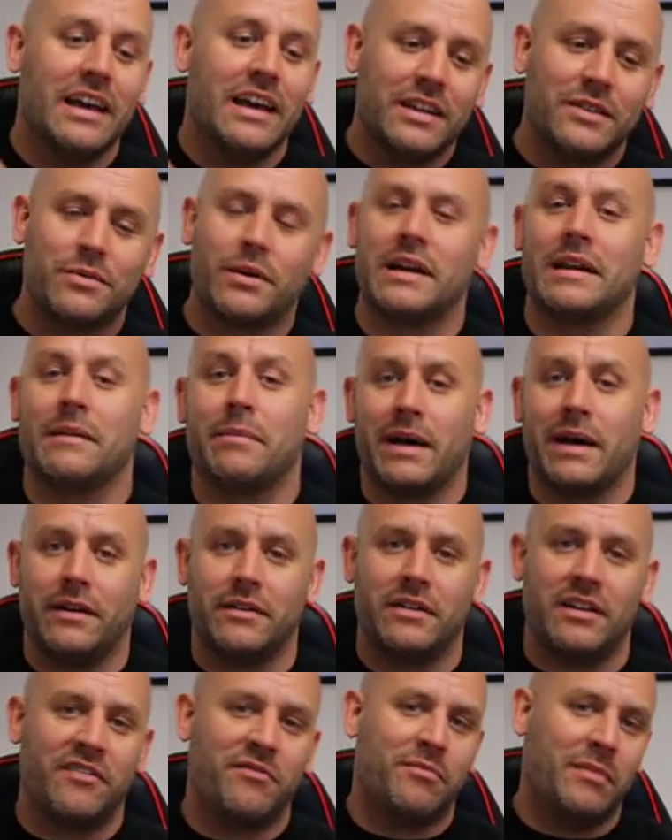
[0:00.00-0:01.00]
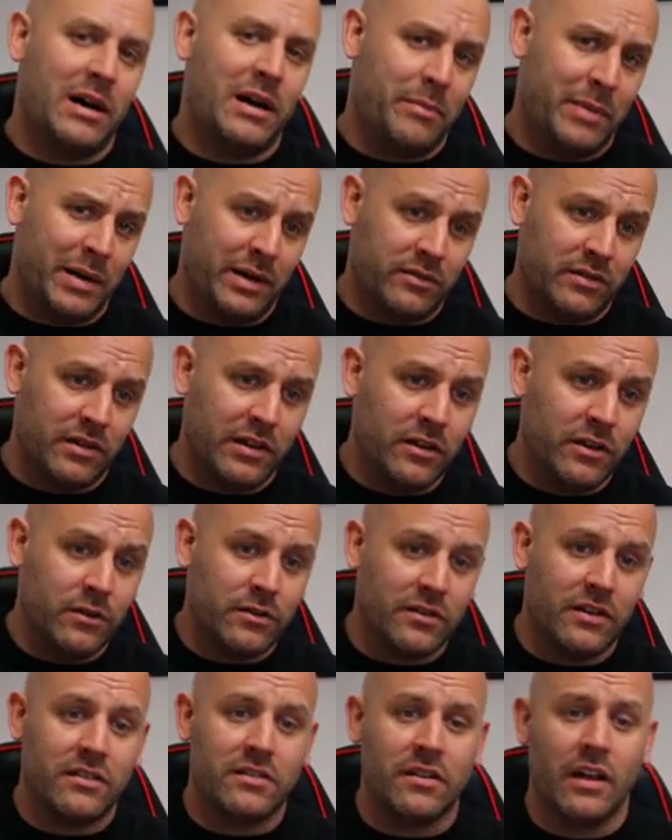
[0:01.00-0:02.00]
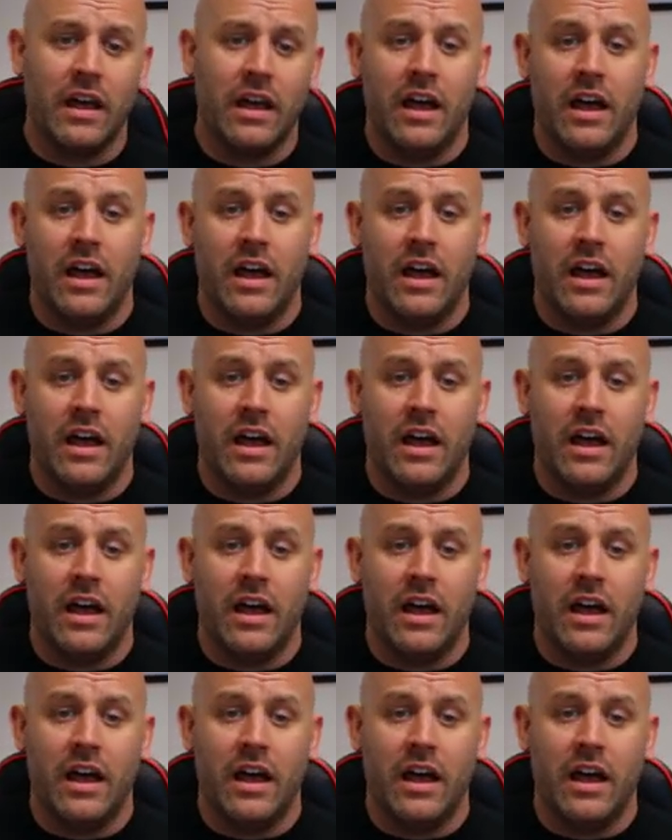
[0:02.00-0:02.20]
£20 if Malpass loses.